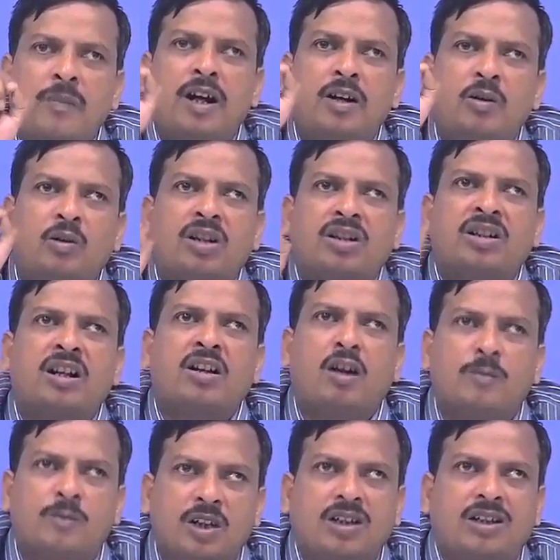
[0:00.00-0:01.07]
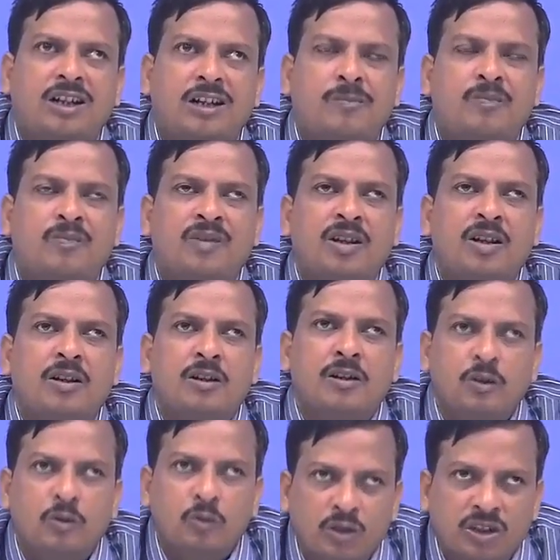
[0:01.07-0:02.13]
educational objective,
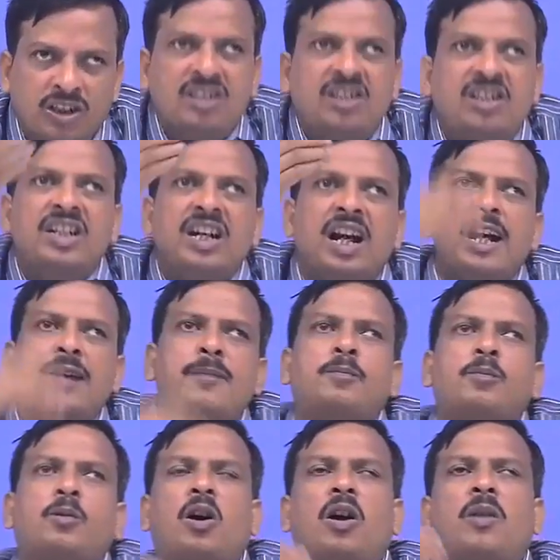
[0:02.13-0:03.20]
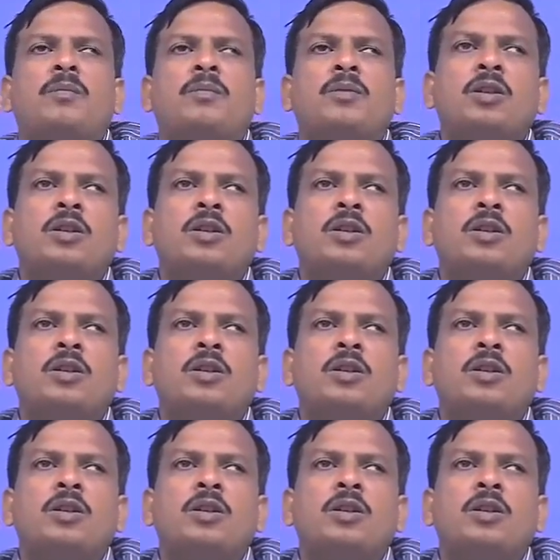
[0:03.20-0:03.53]
which is derived from